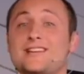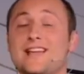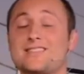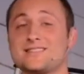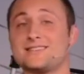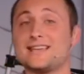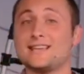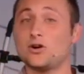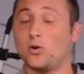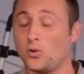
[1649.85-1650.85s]
and then
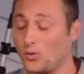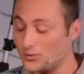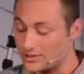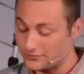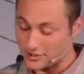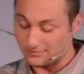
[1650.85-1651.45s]
taking hold of their